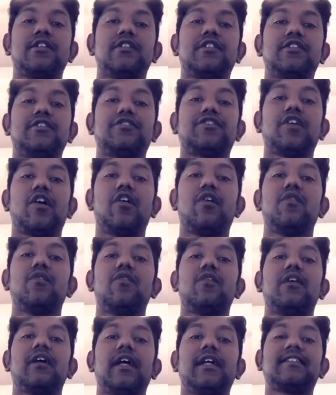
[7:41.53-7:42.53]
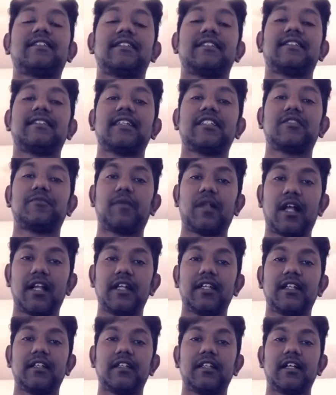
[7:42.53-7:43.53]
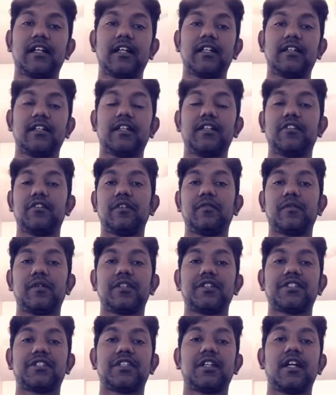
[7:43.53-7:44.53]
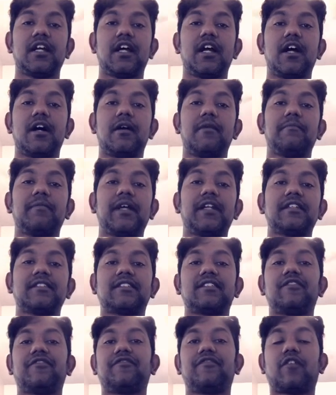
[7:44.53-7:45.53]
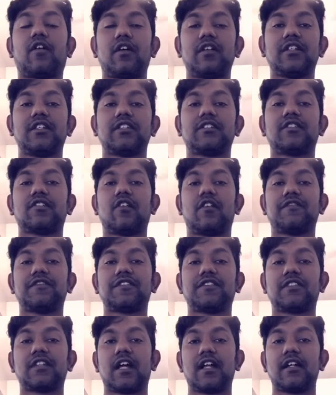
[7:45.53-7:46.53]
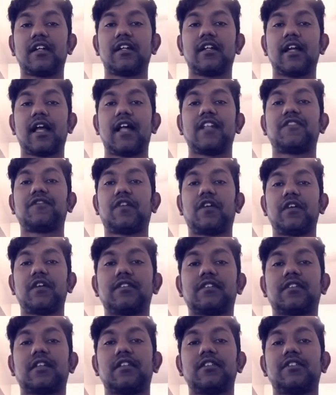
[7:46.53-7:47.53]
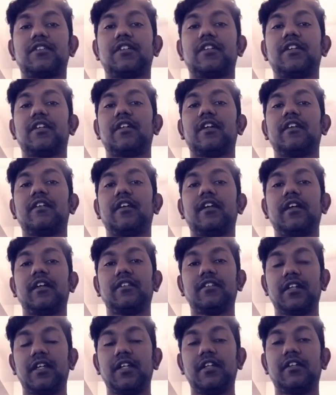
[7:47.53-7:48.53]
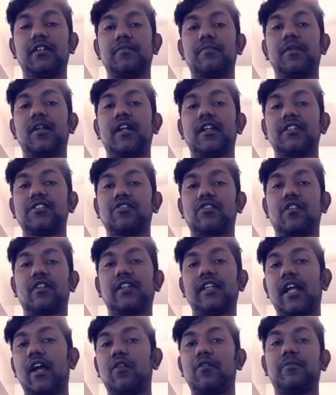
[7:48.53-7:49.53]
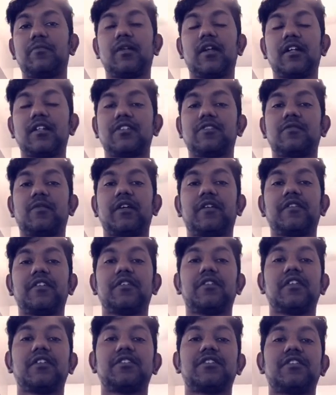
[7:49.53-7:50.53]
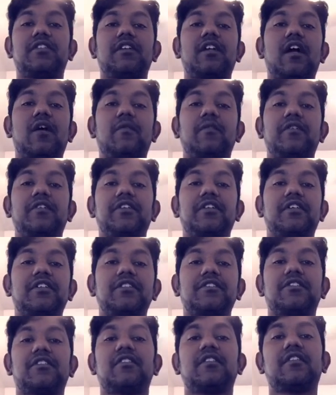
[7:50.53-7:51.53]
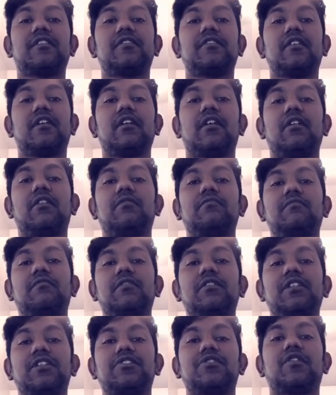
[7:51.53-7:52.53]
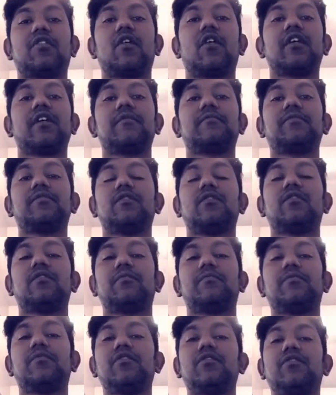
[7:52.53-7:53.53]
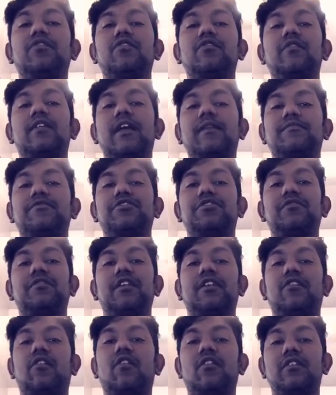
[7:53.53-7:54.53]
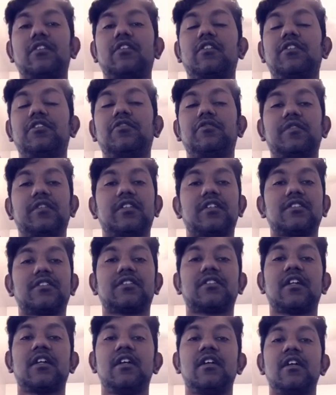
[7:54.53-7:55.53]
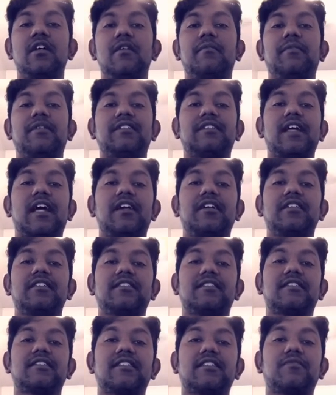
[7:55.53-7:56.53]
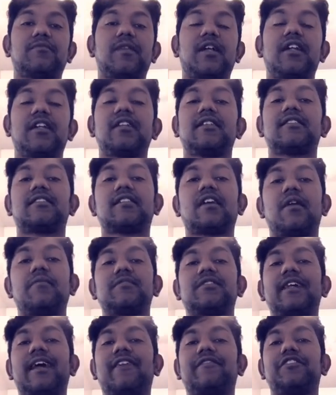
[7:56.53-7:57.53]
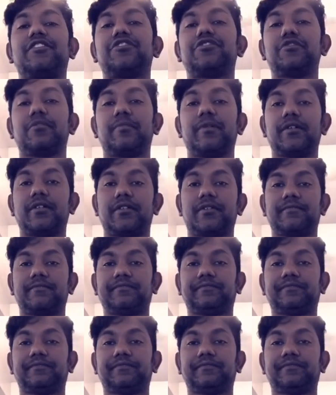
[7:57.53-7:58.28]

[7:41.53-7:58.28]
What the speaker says: So it's the sixth planet in the universe. It is the farthest of Sun as far considered the inner planets or the outer planets, whatever you consider, however you consider, disregarding Pluto, Neptune, and Uranus. But Saturn is the sixth planet. It comes after Jupiter.